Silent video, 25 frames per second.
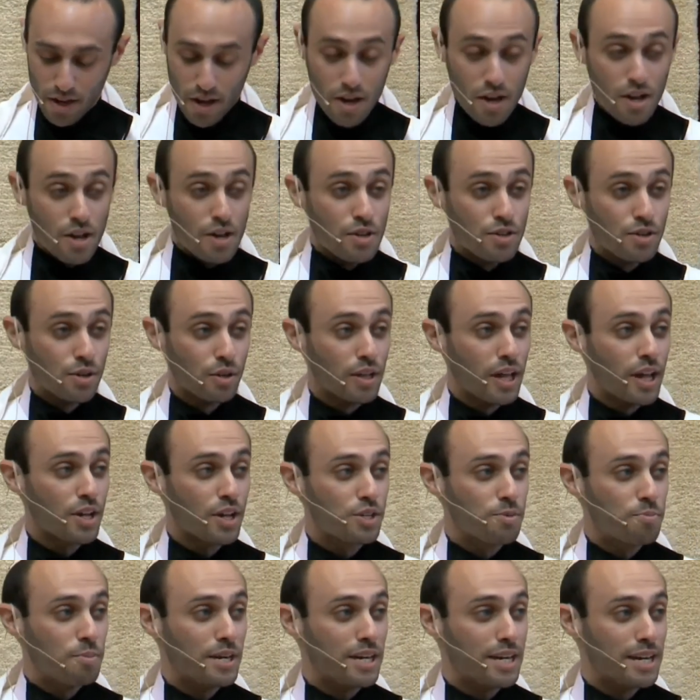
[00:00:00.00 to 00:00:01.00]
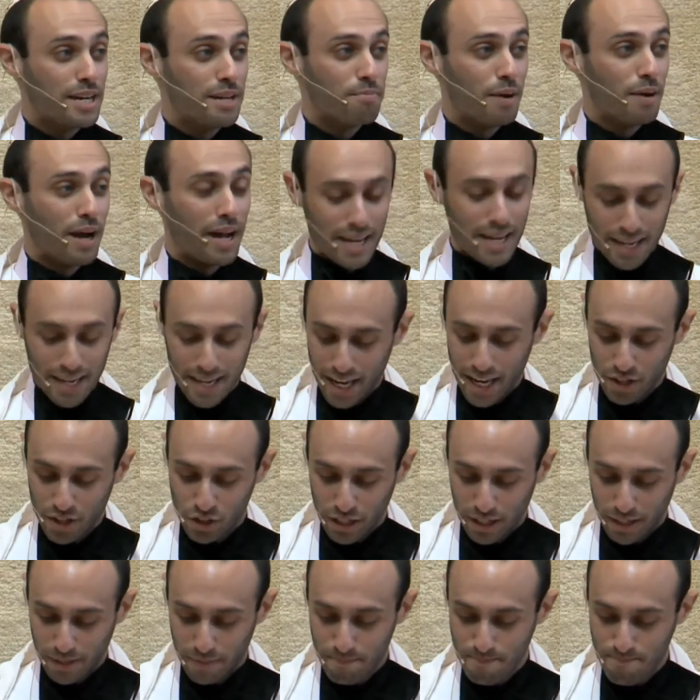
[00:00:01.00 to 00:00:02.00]
So let us begin by
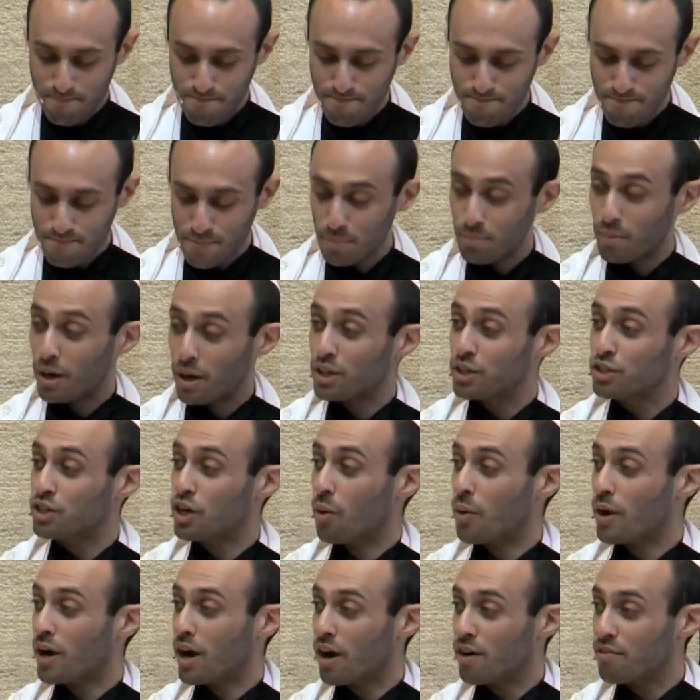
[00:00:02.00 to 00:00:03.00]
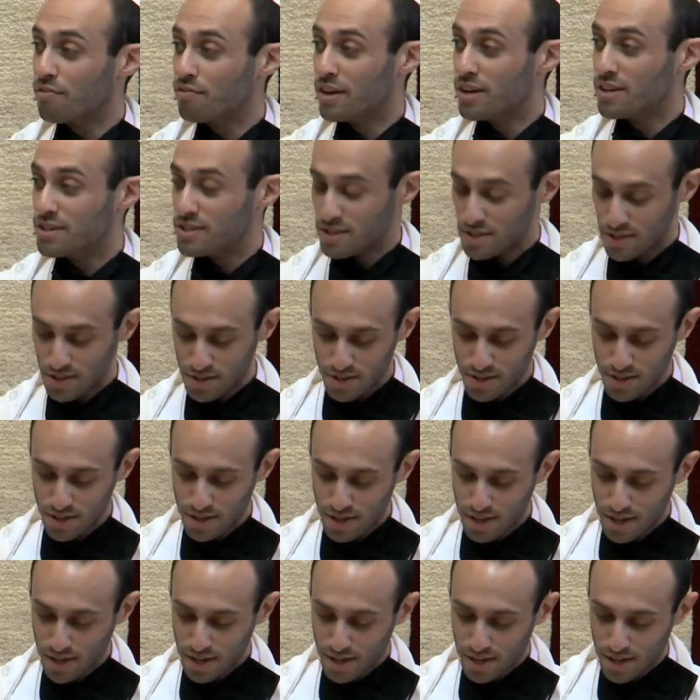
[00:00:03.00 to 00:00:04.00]
engaging, by showing our faces,
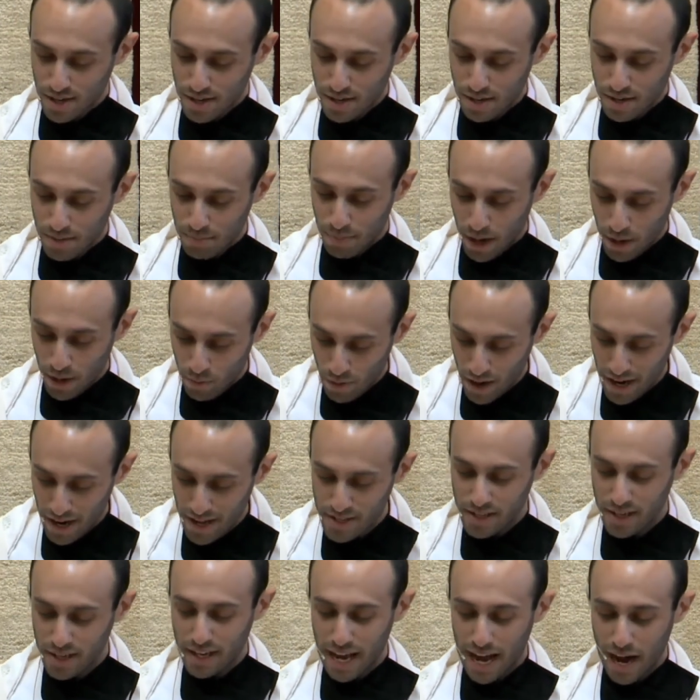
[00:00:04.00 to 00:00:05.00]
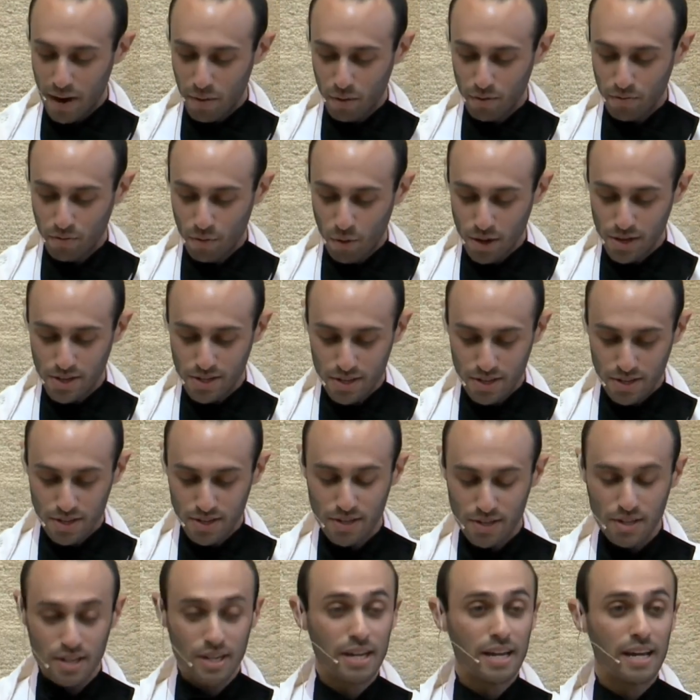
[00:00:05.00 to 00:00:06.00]
by raising our
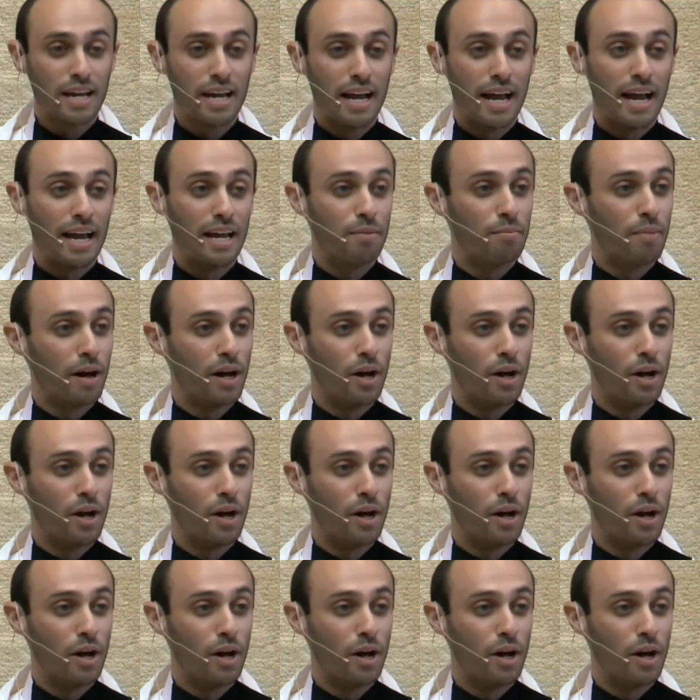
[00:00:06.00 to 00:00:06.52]
voices, and by